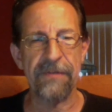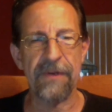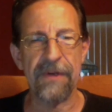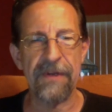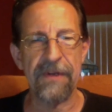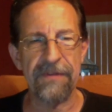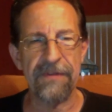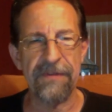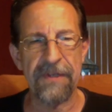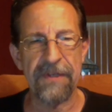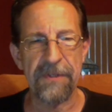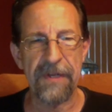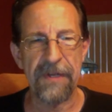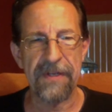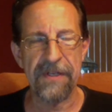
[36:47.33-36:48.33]
for her as a
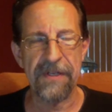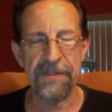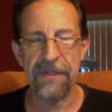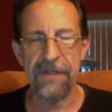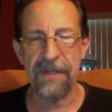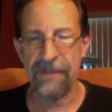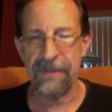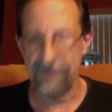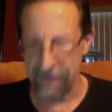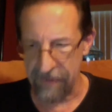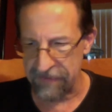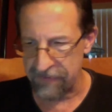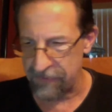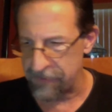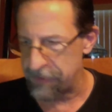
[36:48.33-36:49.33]
sexuality educator and
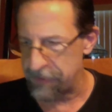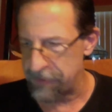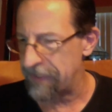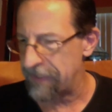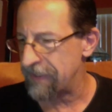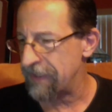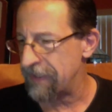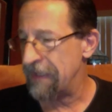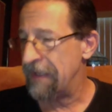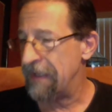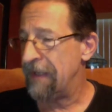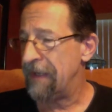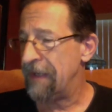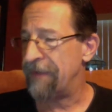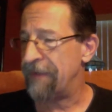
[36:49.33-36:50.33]
also a trainer
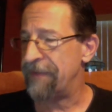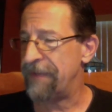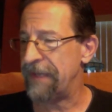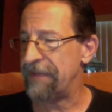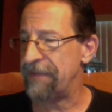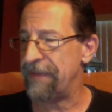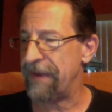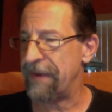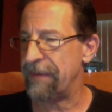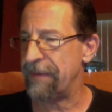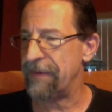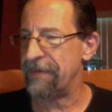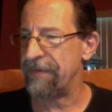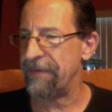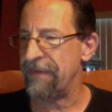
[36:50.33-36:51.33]
of sex
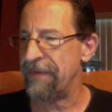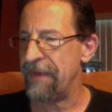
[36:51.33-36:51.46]
therapists.